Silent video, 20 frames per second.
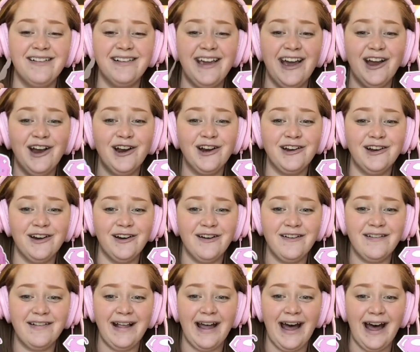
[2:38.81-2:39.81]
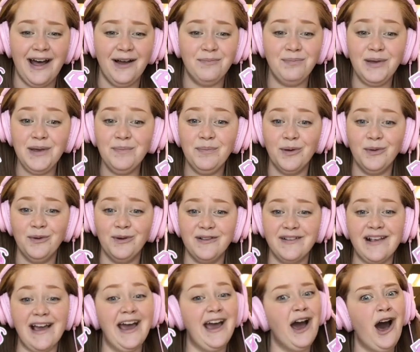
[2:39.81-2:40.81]
characters that people would
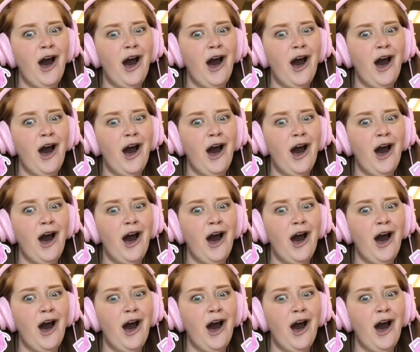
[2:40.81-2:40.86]
say,